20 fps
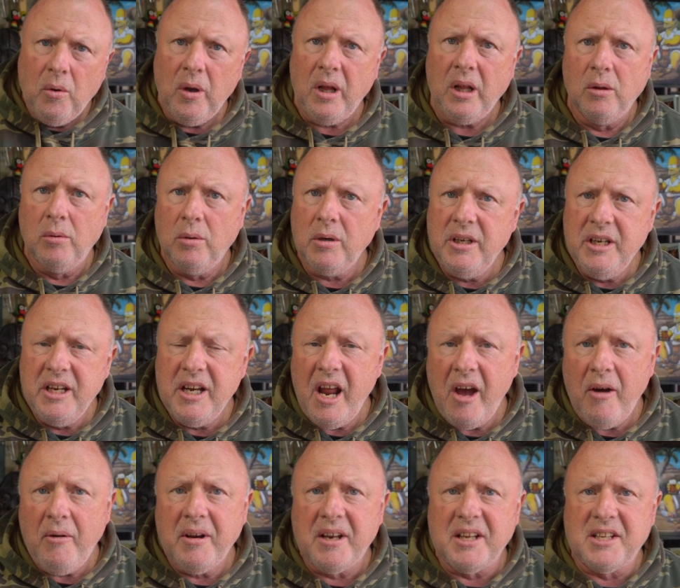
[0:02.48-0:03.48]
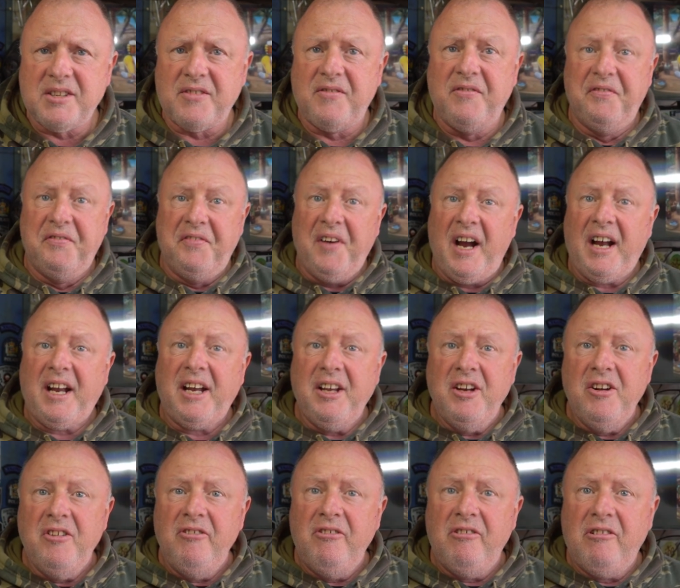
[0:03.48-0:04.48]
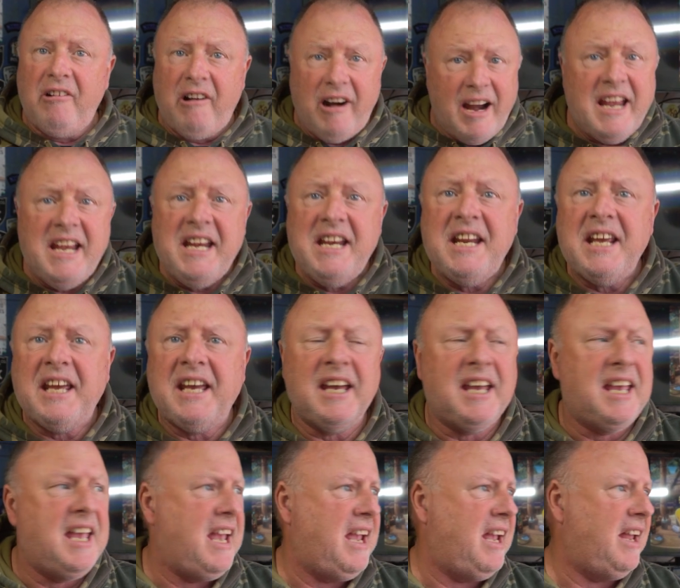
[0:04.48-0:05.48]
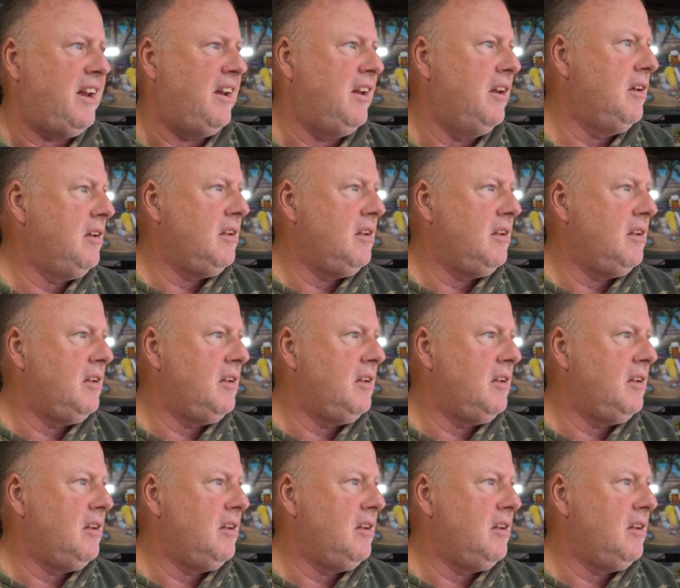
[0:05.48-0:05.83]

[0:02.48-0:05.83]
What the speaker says: Well, wouldn't you know it, it's fucking raining again.